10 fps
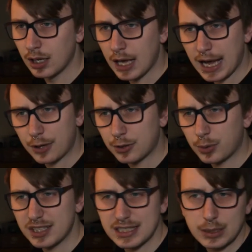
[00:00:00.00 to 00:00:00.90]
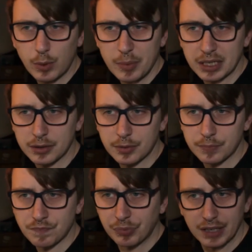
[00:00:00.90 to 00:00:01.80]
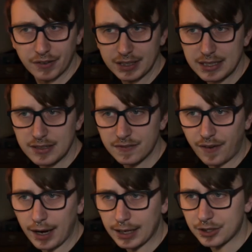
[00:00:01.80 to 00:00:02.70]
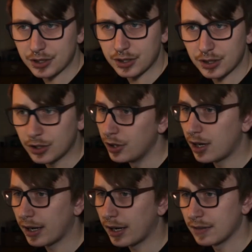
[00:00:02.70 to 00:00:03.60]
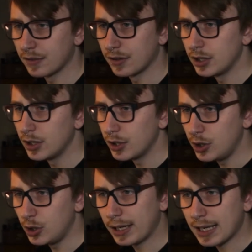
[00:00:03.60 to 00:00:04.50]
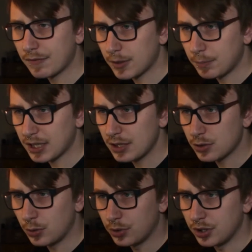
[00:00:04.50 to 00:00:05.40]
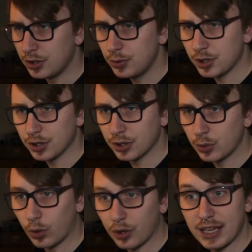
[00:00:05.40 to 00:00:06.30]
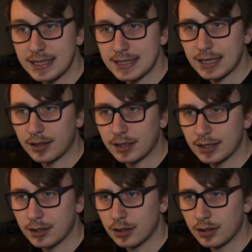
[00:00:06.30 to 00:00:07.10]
How do I see women? If I didn't violate her, could I have? Do I have the potential to do to her what they say I did?